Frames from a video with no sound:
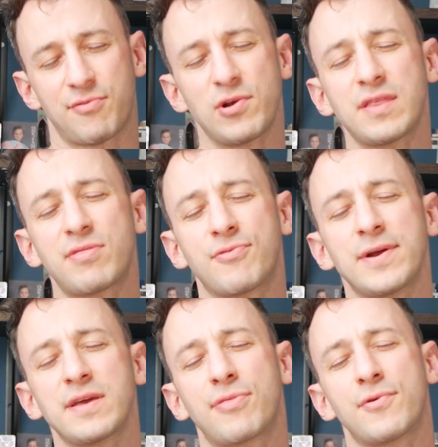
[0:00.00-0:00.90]
3,
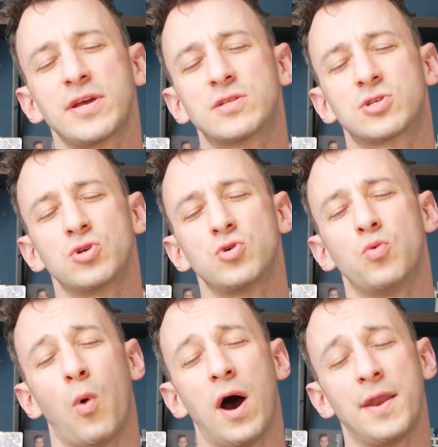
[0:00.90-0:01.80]
3, 3,
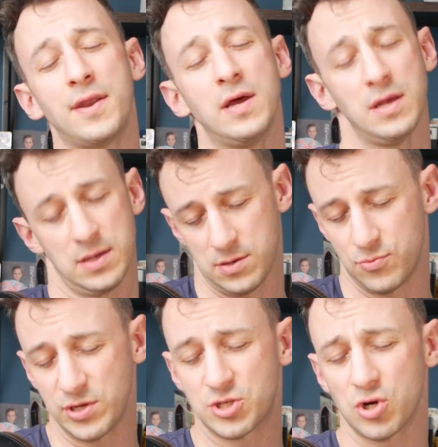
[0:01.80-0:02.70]
2, 1.
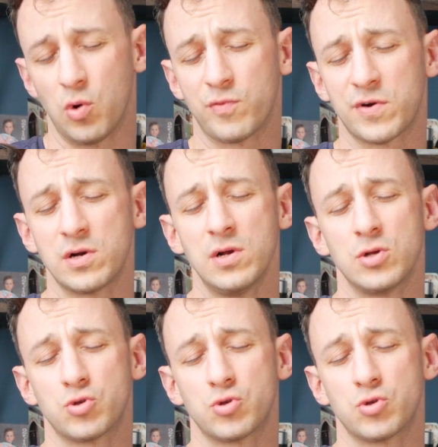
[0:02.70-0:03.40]
Reach over.